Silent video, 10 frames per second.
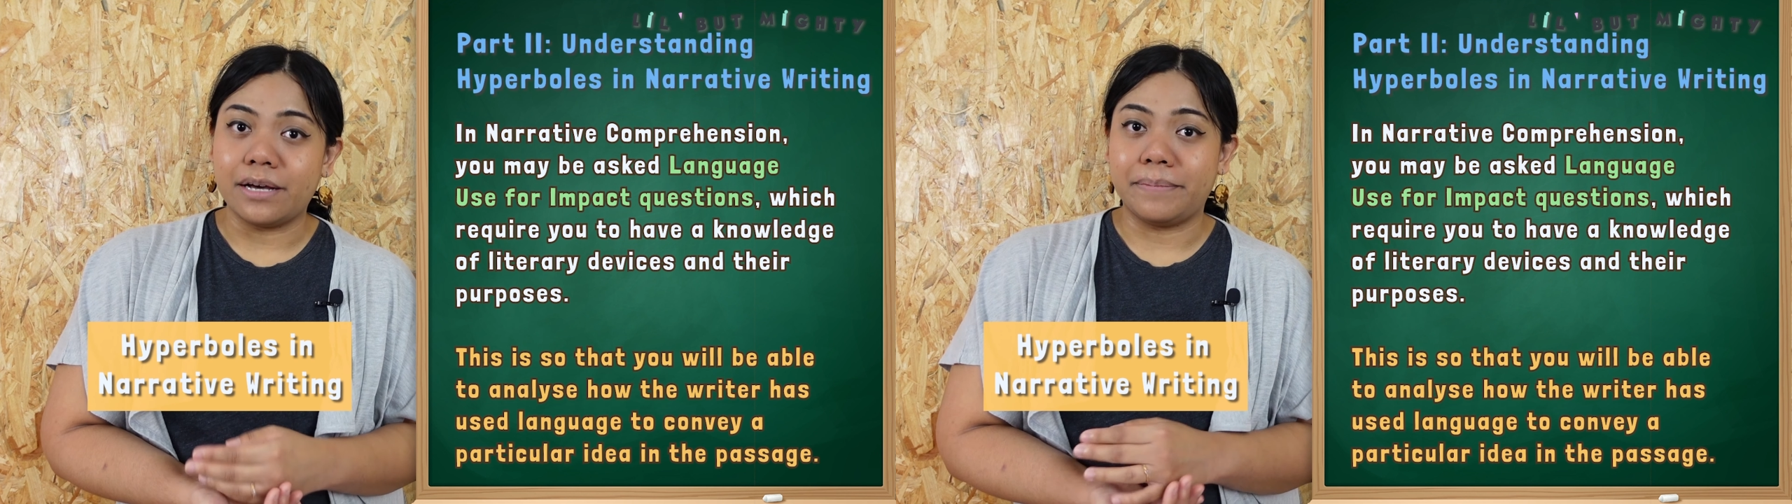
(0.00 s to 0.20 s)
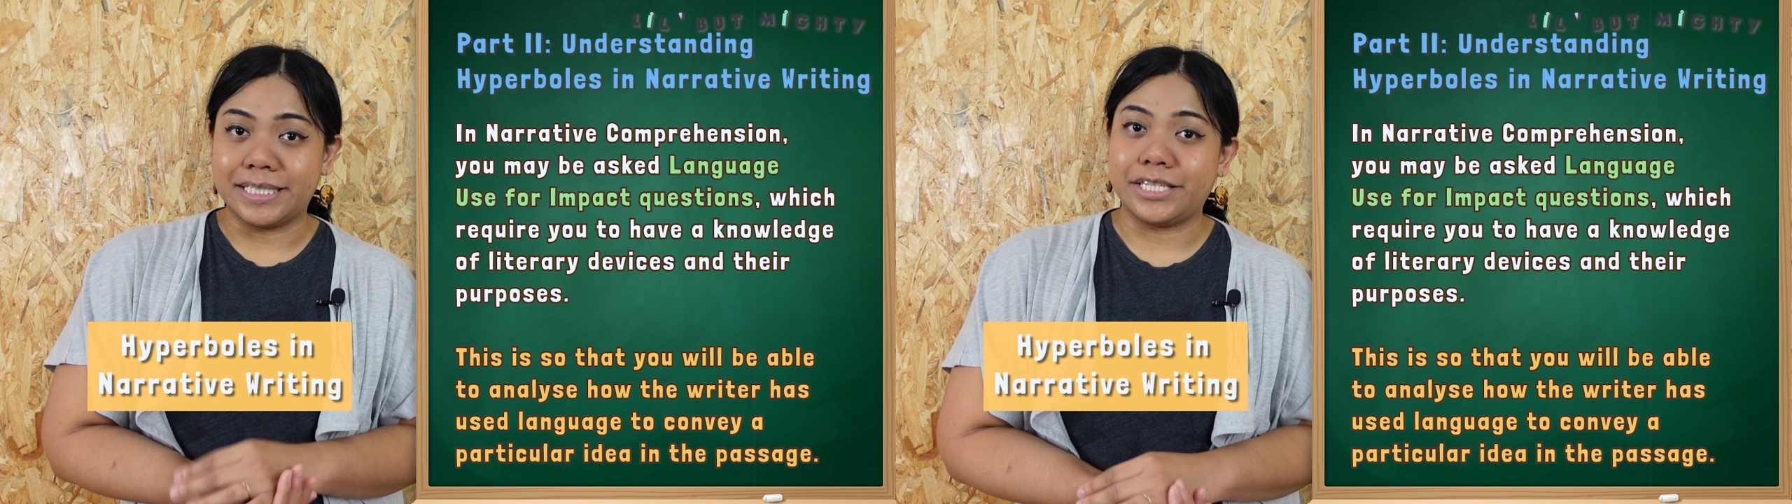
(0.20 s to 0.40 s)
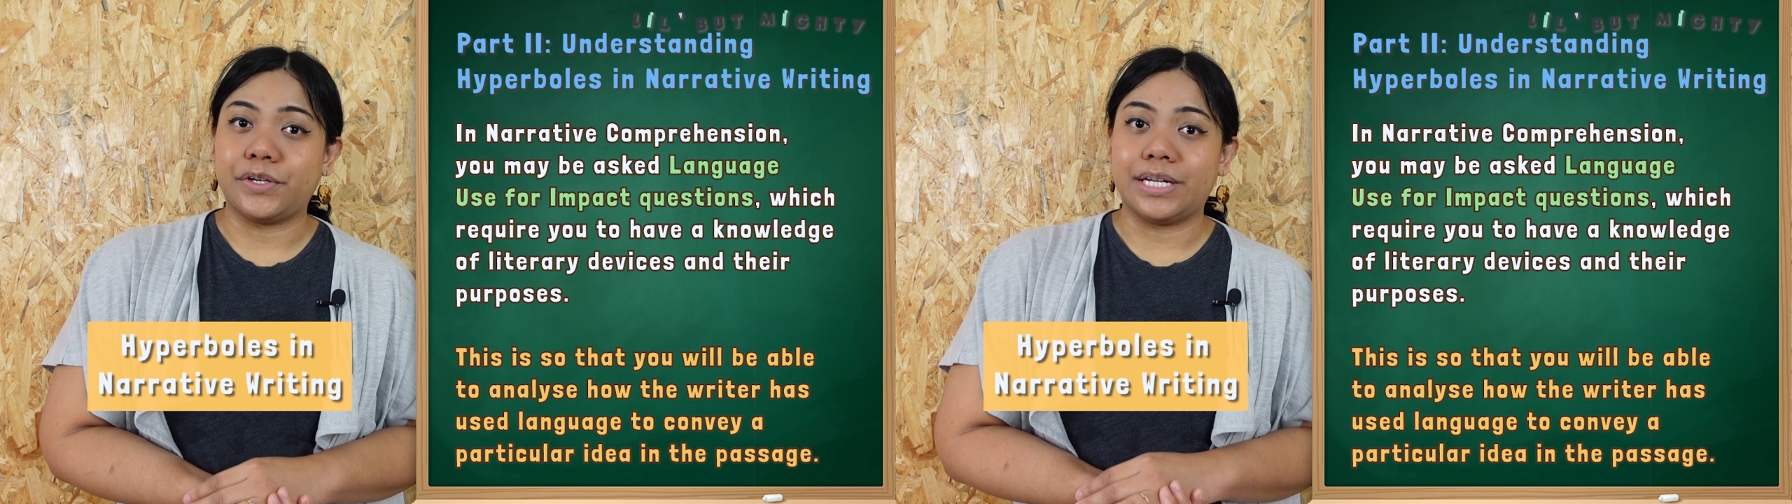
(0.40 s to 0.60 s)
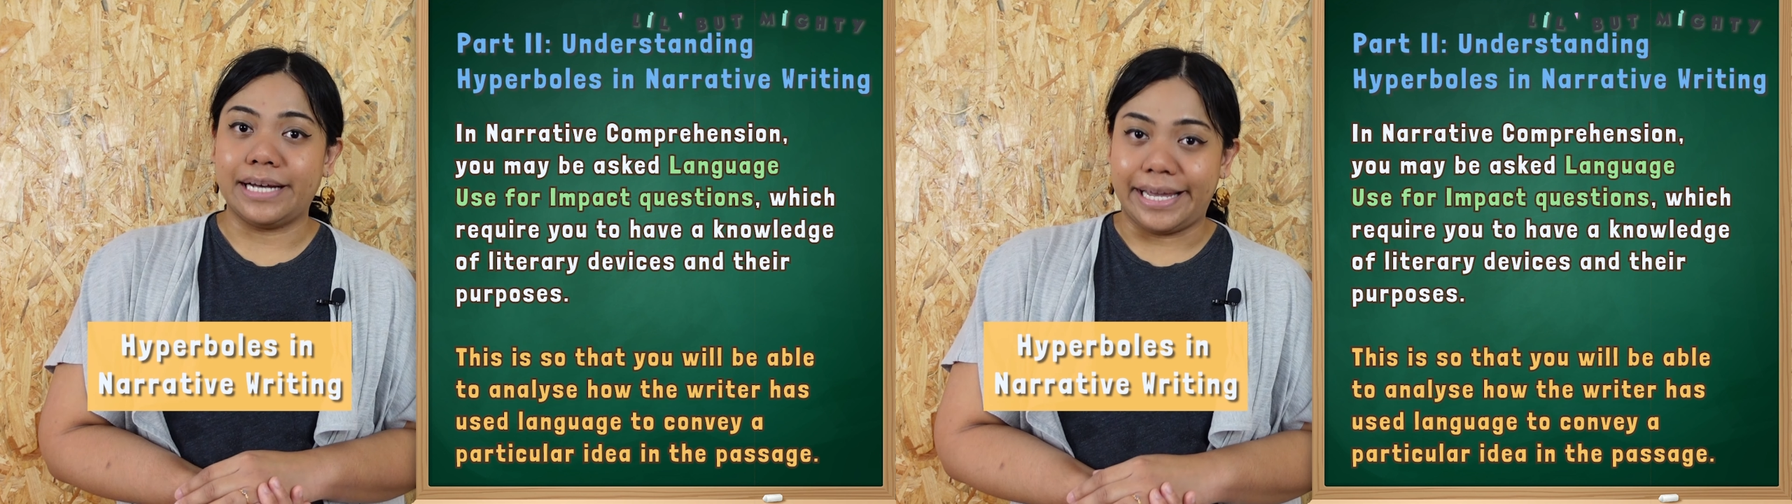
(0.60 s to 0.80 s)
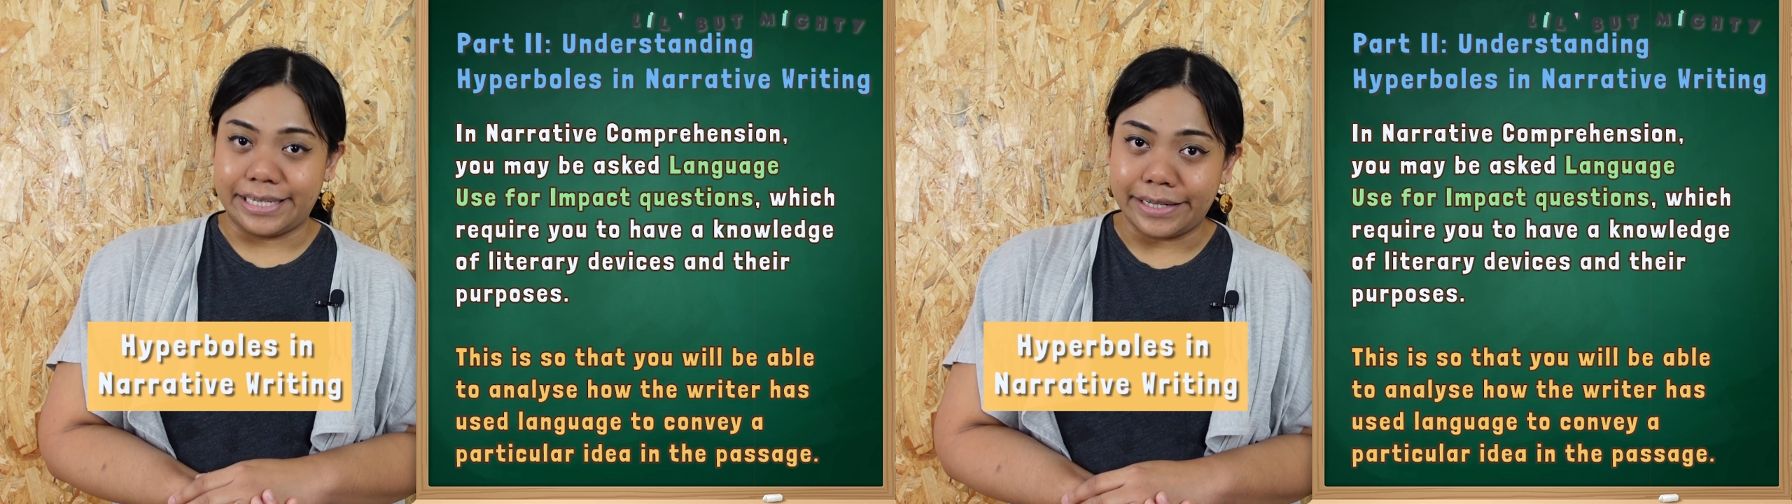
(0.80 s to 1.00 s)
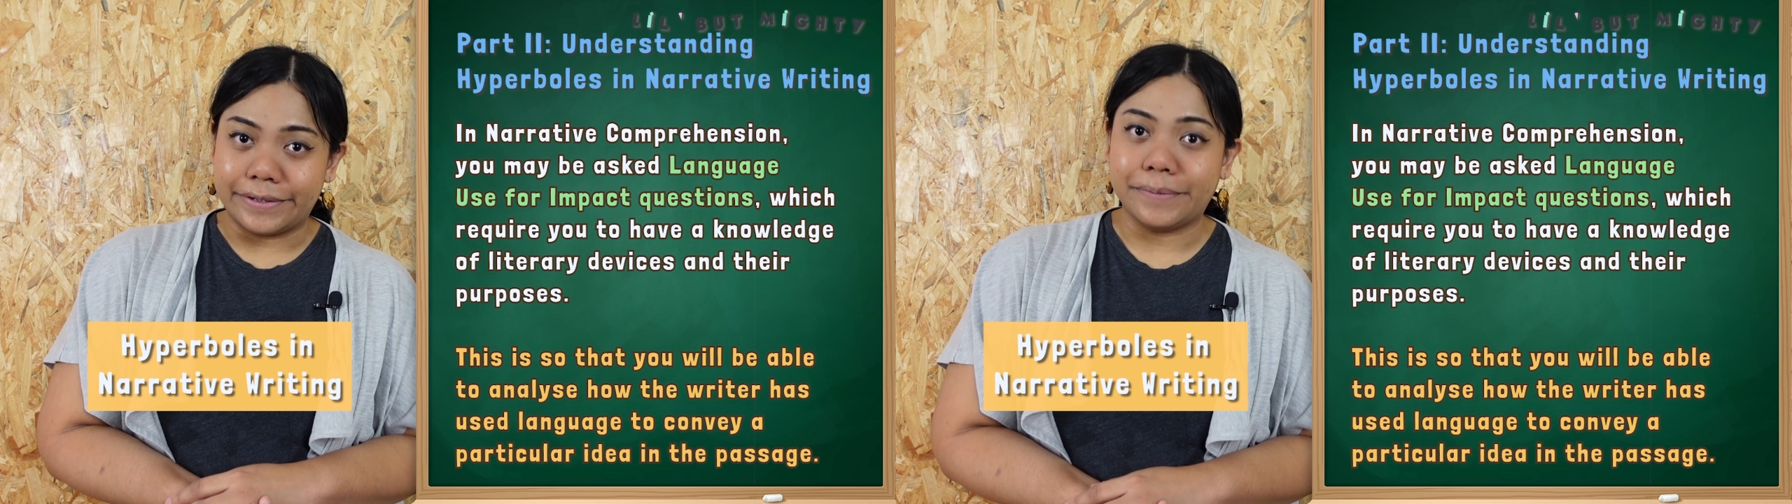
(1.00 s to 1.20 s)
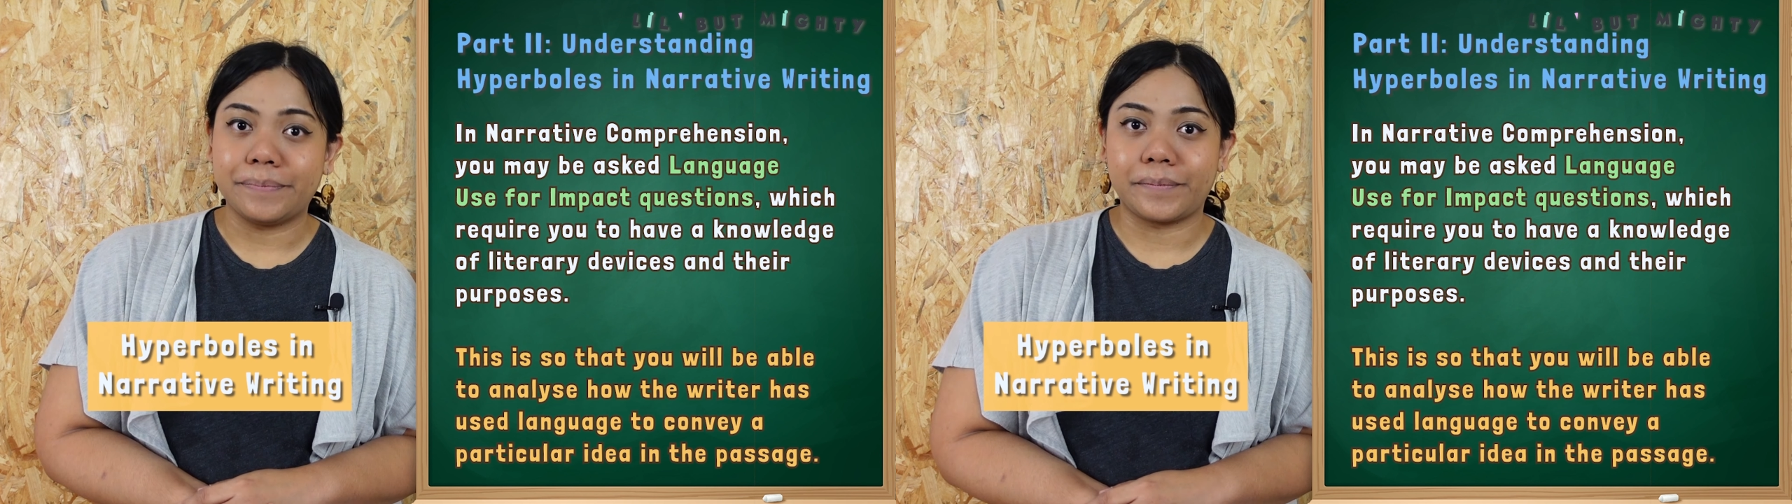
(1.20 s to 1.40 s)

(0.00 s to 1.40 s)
a particular idea.